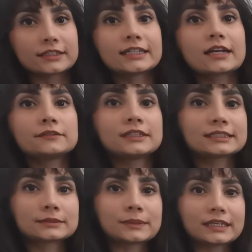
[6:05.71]
And I will
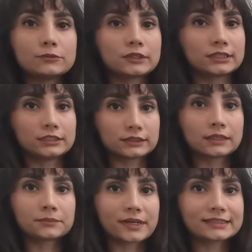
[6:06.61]
explain what this
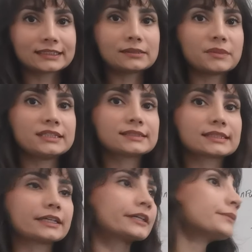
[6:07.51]
compressing means
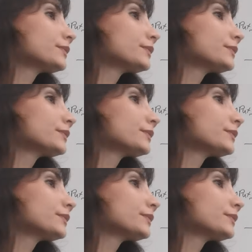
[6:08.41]
here.